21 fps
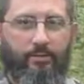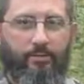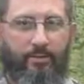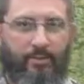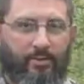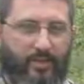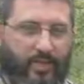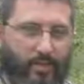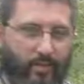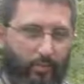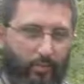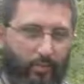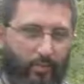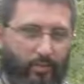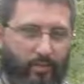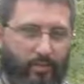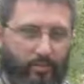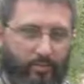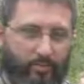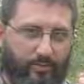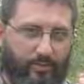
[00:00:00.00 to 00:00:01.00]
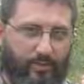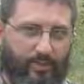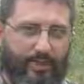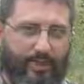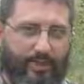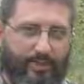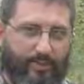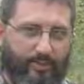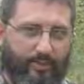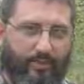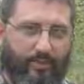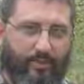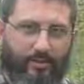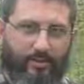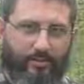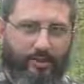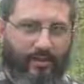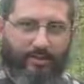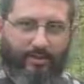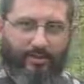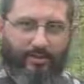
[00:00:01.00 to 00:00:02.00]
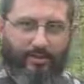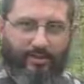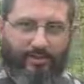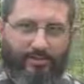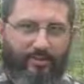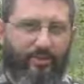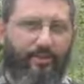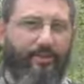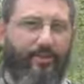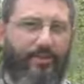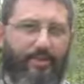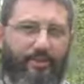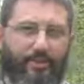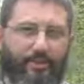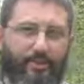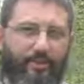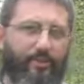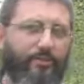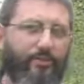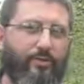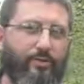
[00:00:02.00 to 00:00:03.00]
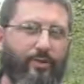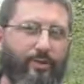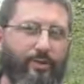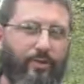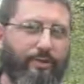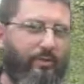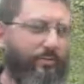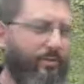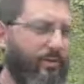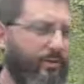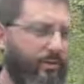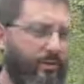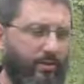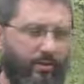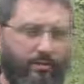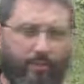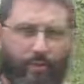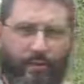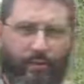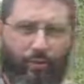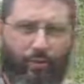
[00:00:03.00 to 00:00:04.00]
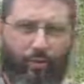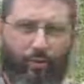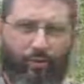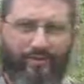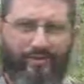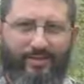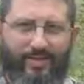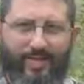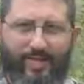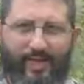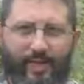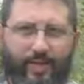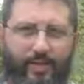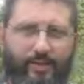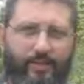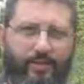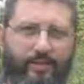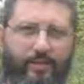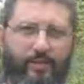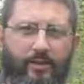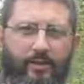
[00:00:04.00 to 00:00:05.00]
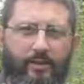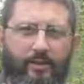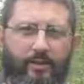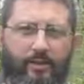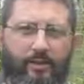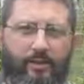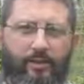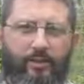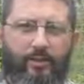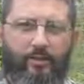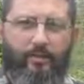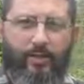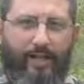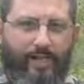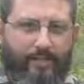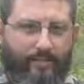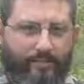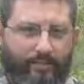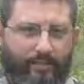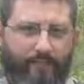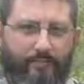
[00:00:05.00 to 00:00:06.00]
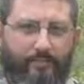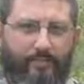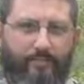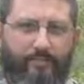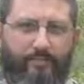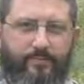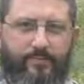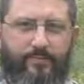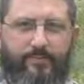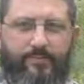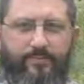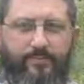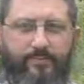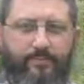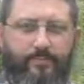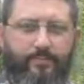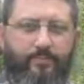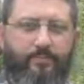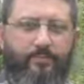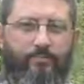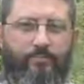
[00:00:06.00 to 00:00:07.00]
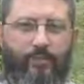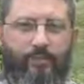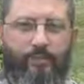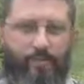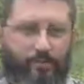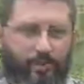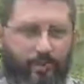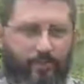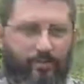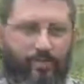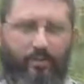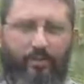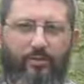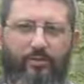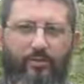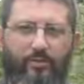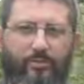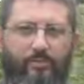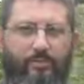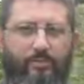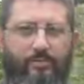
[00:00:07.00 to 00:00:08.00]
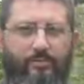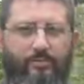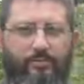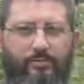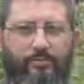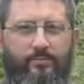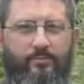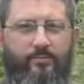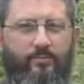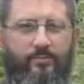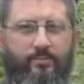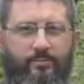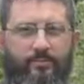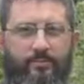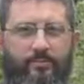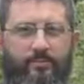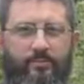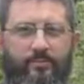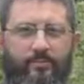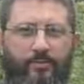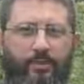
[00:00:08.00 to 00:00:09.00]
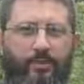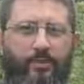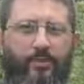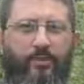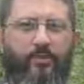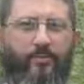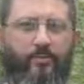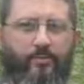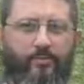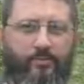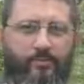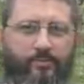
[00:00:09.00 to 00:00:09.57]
but take one of those days, and it doesn't have to be Sunday necessarily, but you know, take one day to rest. Enjoy yourself. You know?